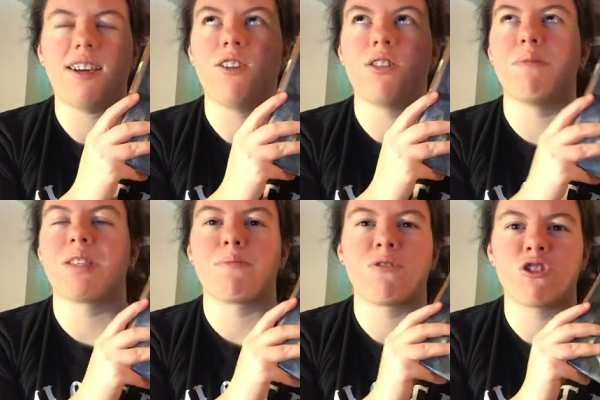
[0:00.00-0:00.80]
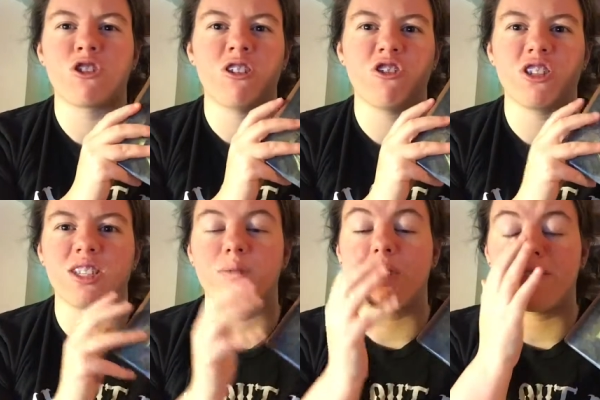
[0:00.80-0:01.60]
I know the Mistborn trilogy
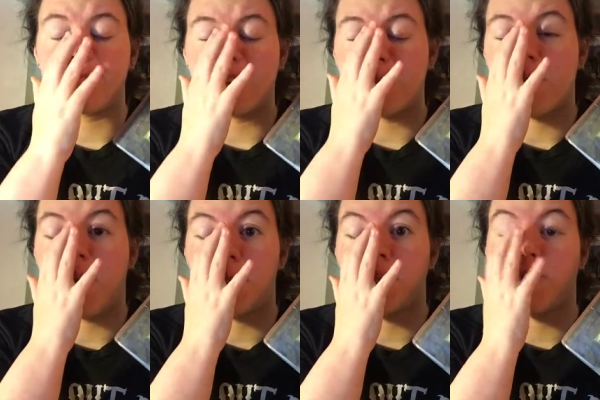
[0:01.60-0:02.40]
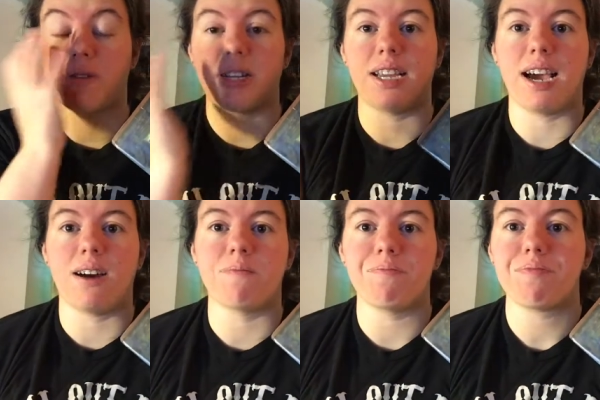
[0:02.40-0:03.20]
is very very popular right
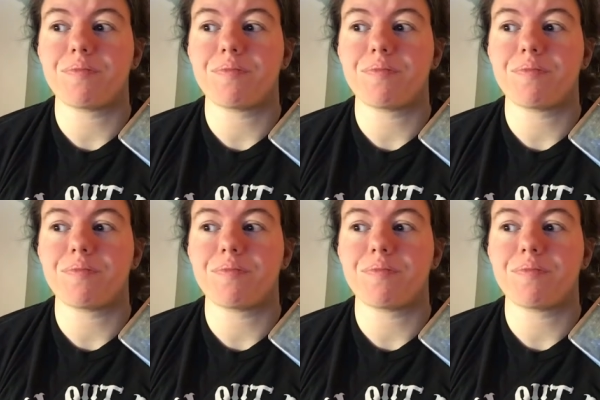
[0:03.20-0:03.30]
now